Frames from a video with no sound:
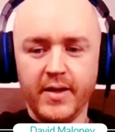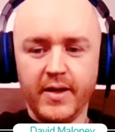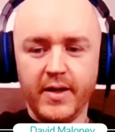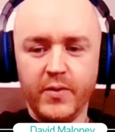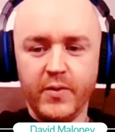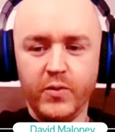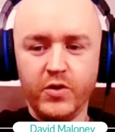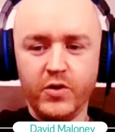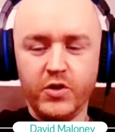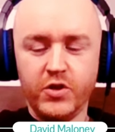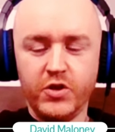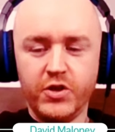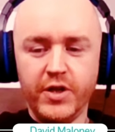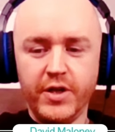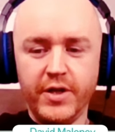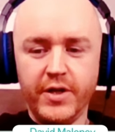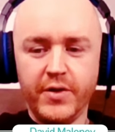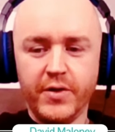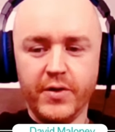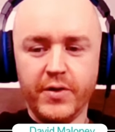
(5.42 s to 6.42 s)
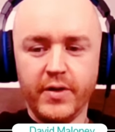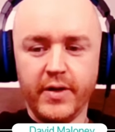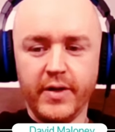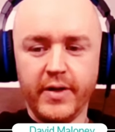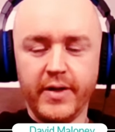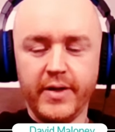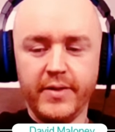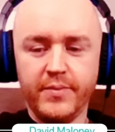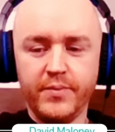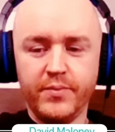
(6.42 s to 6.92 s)
I want to share
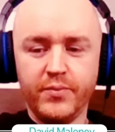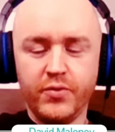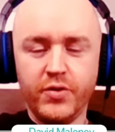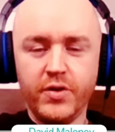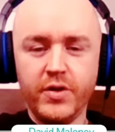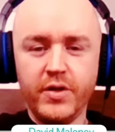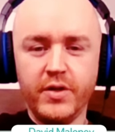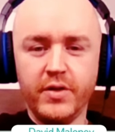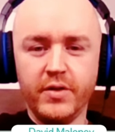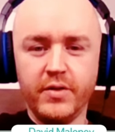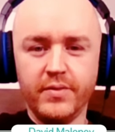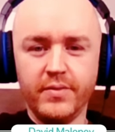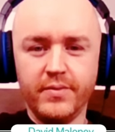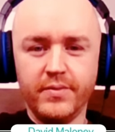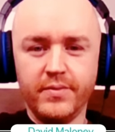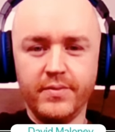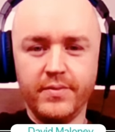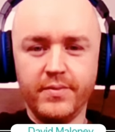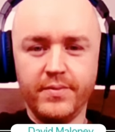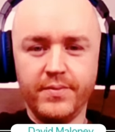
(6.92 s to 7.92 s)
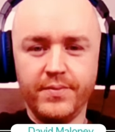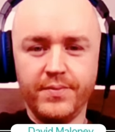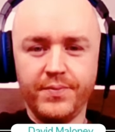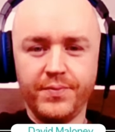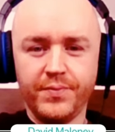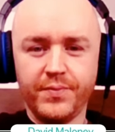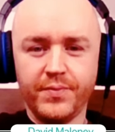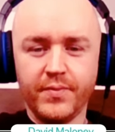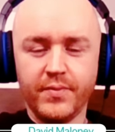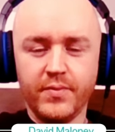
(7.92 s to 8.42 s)
a pretty
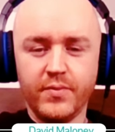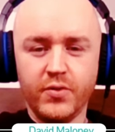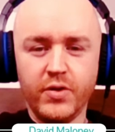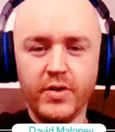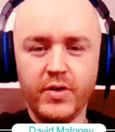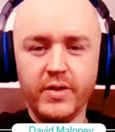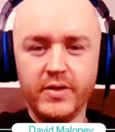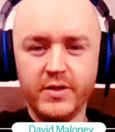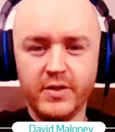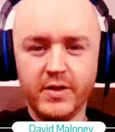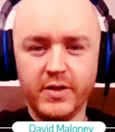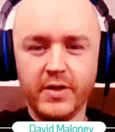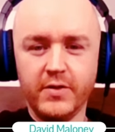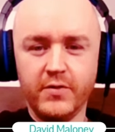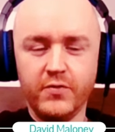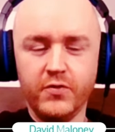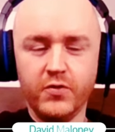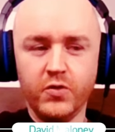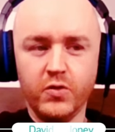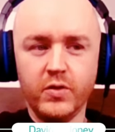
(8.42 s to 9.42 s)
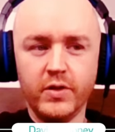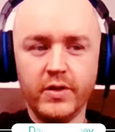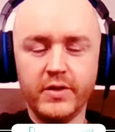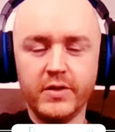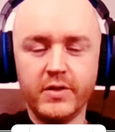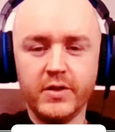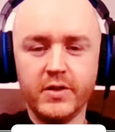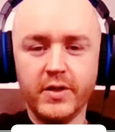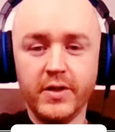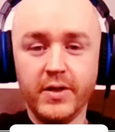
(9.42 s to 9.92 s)
insightful
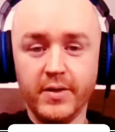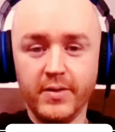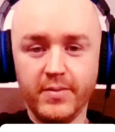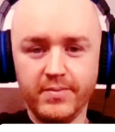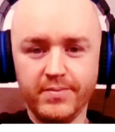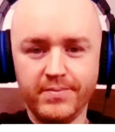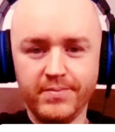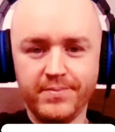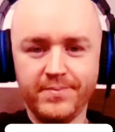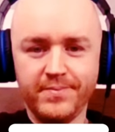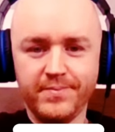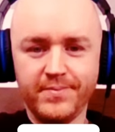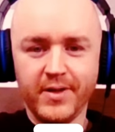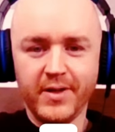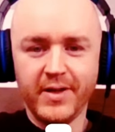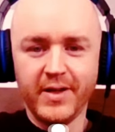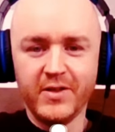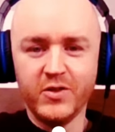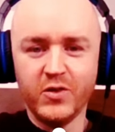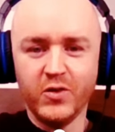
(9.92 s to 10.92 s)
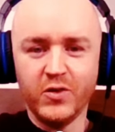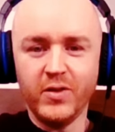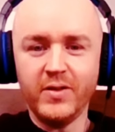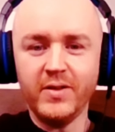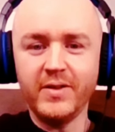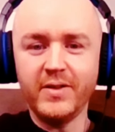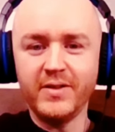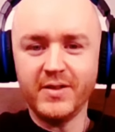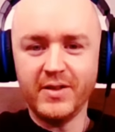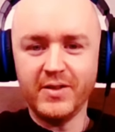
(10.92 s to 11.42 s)
insight. I guess
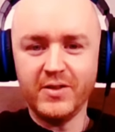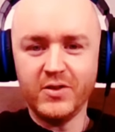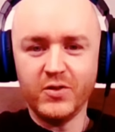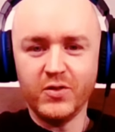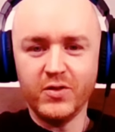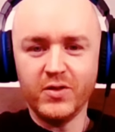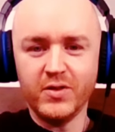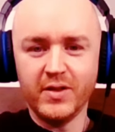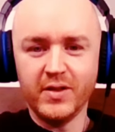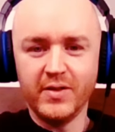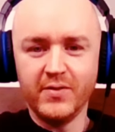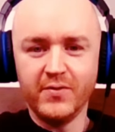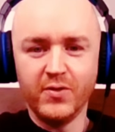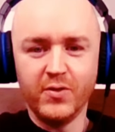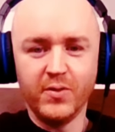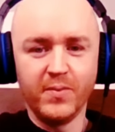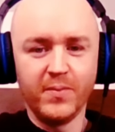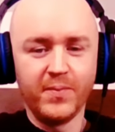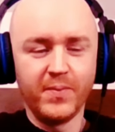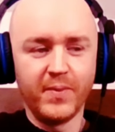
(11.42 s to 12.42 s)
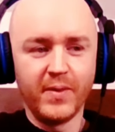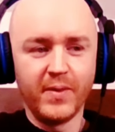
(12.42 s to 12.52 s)
all insights are insightful.